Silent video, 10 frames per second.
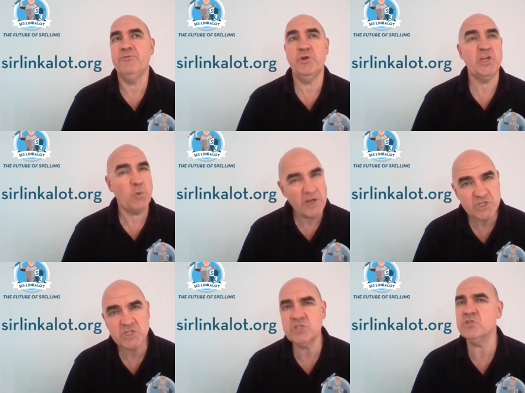you've got any
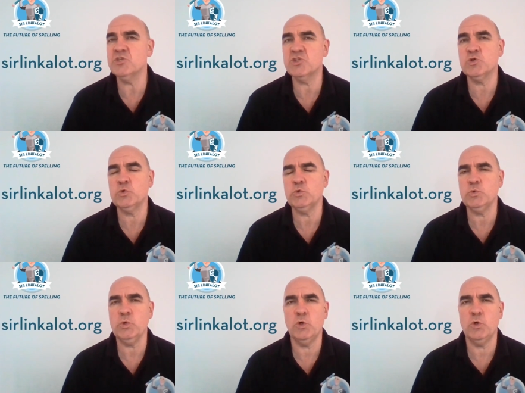questions at all,